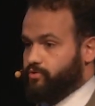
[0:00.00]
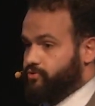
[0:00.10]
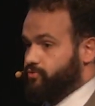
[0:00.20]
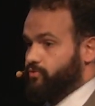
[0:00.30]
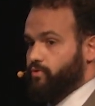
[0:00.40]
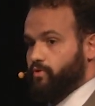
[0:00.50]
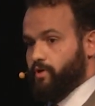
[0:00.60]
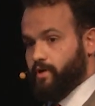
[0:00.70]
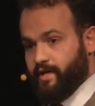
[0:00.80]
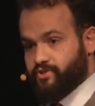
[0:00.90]
do
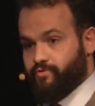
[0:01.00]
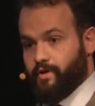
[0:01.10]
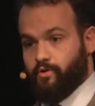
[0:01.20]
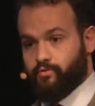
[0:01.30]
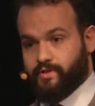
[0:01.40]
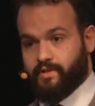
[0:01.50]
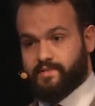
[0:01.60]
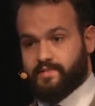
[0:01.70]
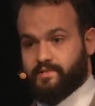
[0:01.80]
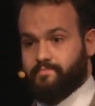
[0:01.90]
luxury
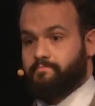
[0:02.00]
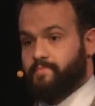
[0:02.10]
hotels,